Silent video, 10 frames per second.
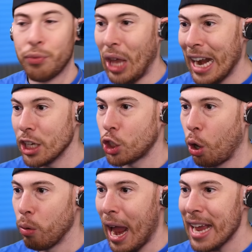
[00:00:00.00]
that is
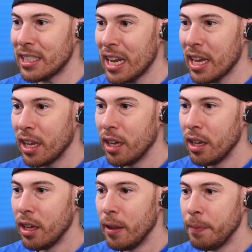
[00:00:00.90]
crazy.
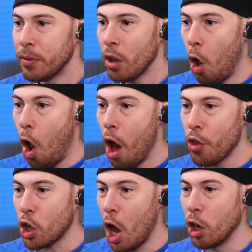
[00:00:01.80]
All
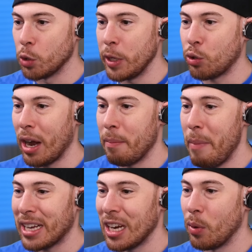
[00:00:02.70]
the colors we tried
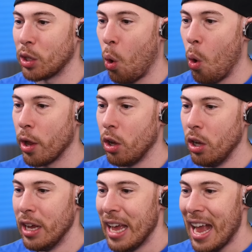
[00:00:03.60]
mixing with the
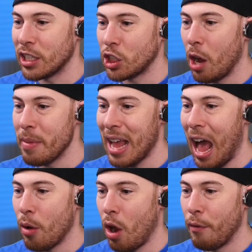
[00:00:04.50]
oil is coming
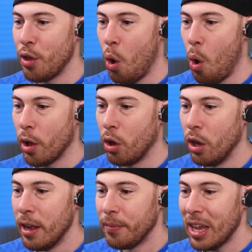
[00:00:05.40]
out of the oil